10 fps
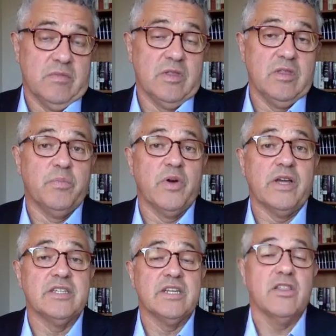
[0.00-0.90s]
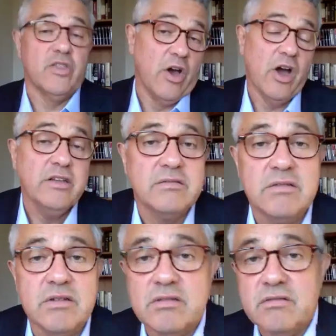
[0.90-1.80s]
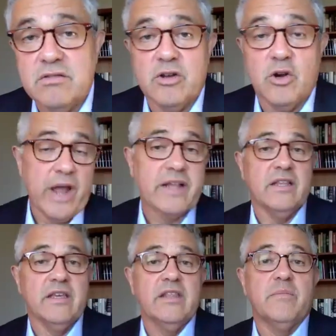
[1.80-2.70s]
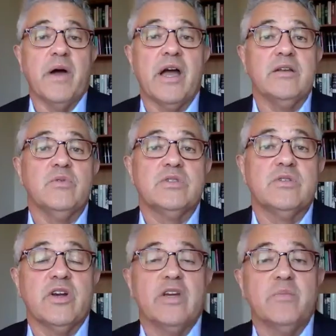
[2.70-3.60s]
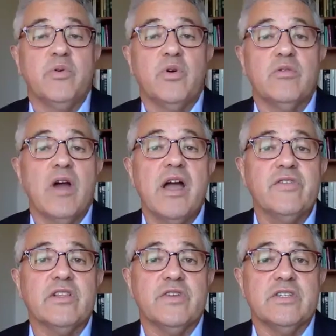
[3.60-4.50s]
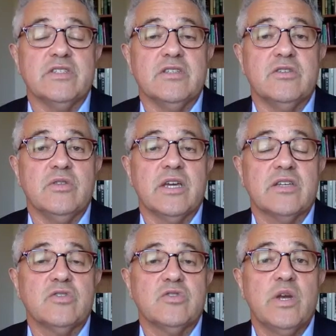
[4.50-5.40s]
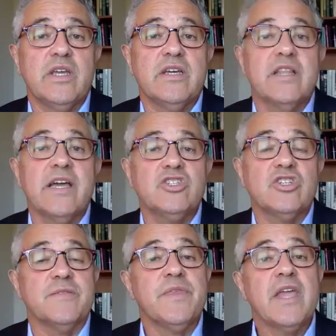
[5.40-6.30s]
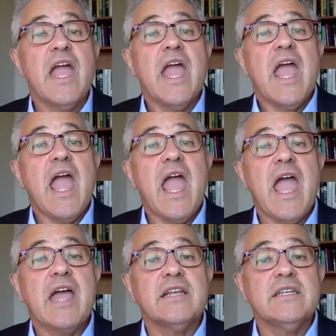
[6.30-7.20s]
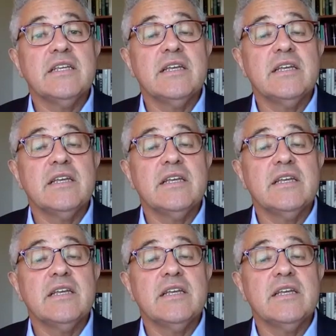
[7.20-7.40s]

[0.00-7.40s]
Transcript: the president thought correctly that Biden was a very important rival of his in the 2020 election. And